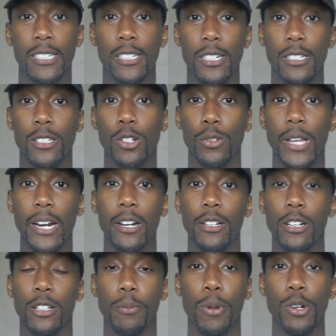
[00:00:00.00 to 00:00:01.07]
just so that
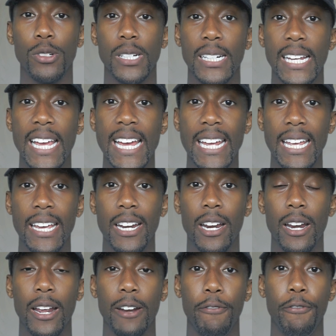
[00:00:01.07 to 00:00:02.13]
another person can't get
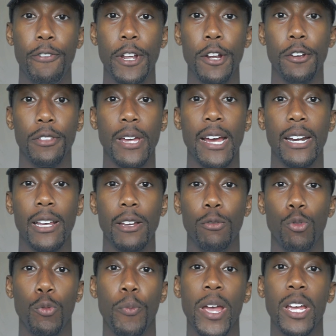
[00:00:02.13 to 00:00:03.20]
it, in fear that
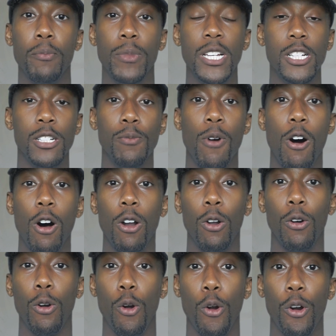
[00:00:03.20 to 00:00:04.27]
it will make me
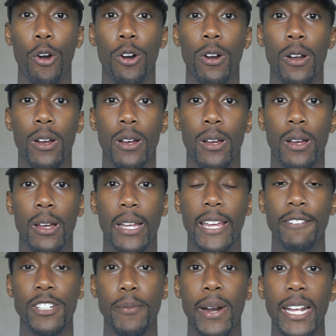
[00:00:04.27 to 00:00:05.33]
smaller or
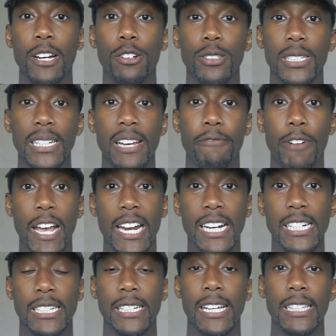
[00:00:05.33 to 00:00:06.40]
give somebody else an
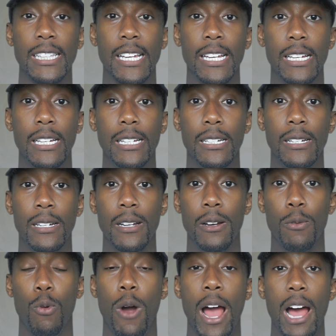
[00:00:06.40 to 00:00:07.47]
advantage that they
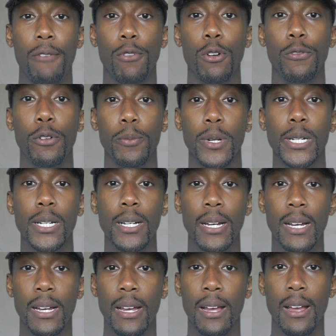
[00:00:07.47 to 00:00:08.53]
will have over me.
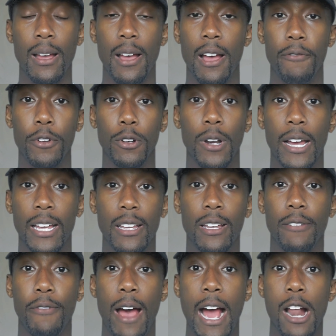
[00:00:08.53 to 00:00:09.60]
I feel like
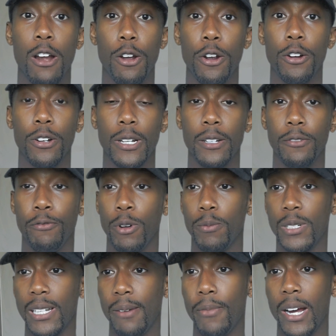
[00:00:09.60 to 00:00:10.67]
if I learned it from
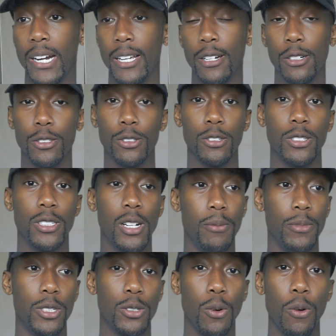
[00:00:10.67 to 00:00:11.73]
somebody else or
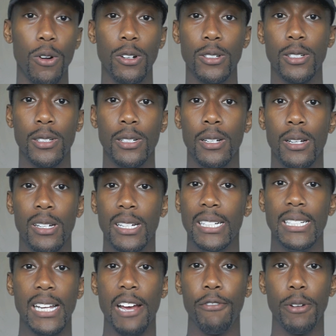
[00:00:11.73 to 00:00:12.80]
some source,
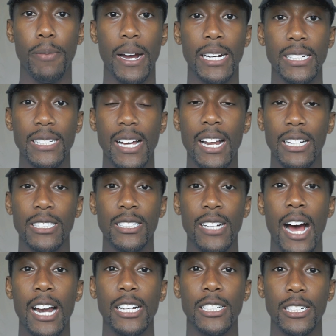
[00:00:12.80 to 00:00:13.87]
it's everybody's knowledge.
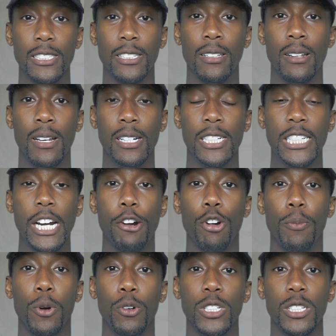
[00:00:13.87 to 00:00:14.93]
Knowledge is
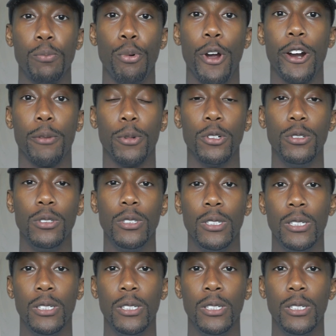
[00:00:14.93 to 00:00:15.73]
shareable, it's spreadable.